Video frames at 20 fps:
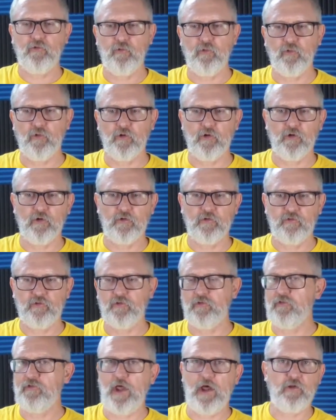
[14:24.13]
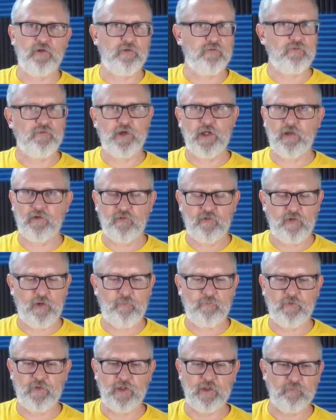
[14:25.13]
or sound effects,
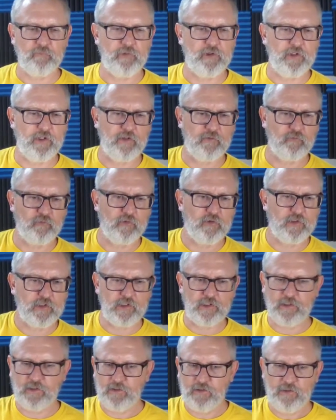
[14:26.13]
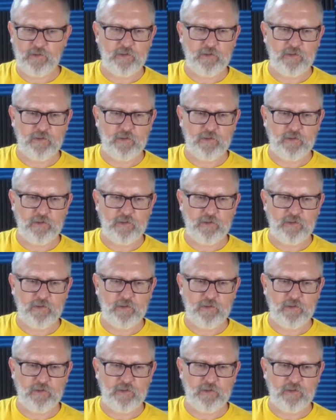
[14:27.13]
something, but I really